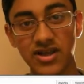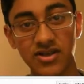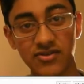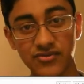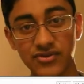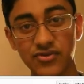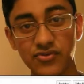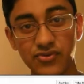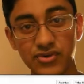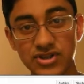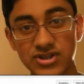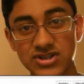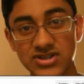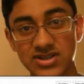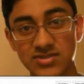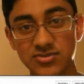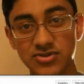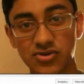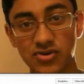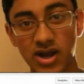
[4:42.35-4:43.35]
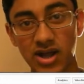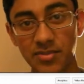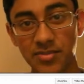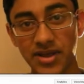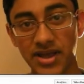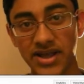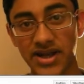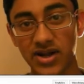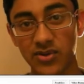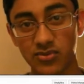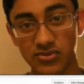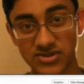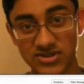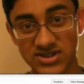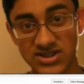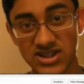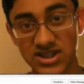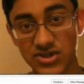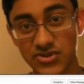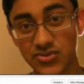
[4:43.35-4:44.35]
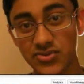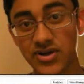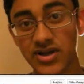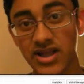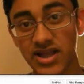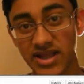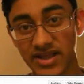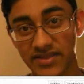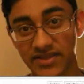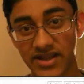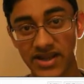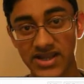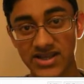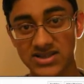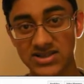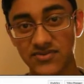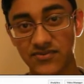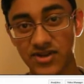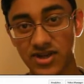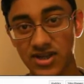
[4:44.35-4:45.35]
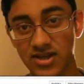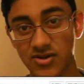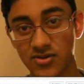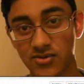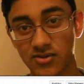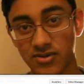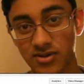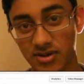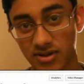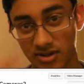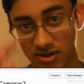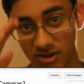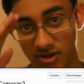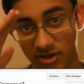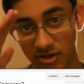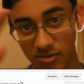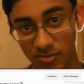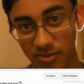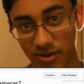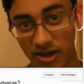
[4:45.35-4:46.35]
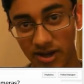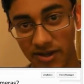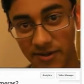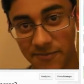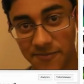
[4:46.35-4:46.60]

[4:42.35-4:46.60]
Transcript: feel free to subscribe and I will see you in the next video. Goodbye.